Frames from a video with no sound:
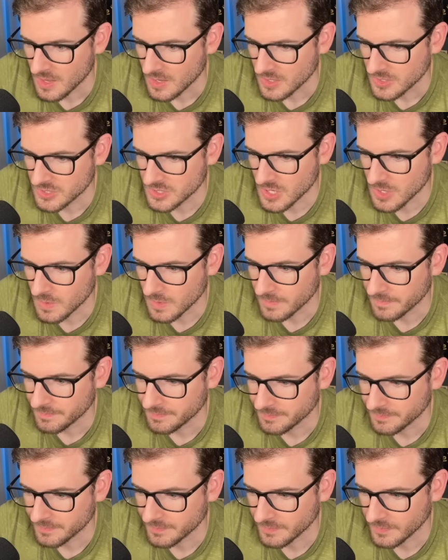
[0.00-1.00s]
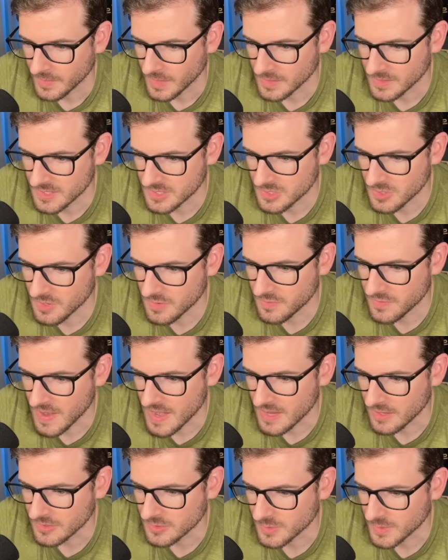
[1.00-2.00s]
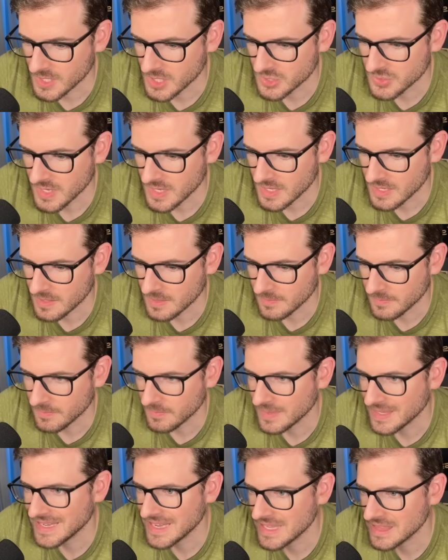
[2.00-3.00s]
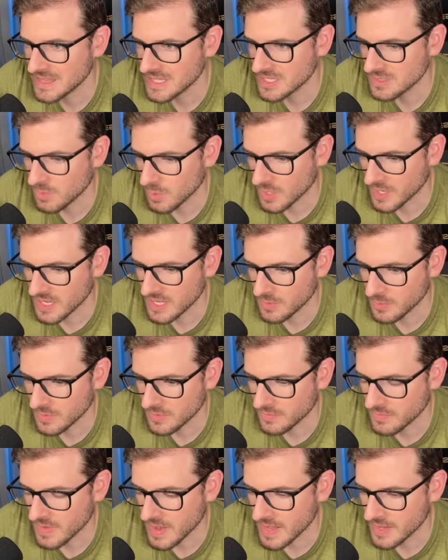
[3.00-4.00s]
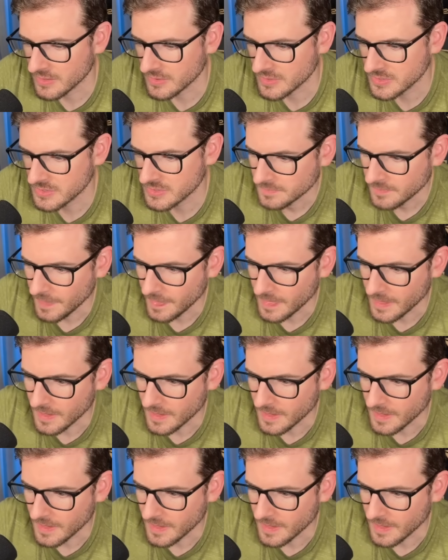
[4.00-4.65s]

So let's go to files. We're going to try to get this working with files.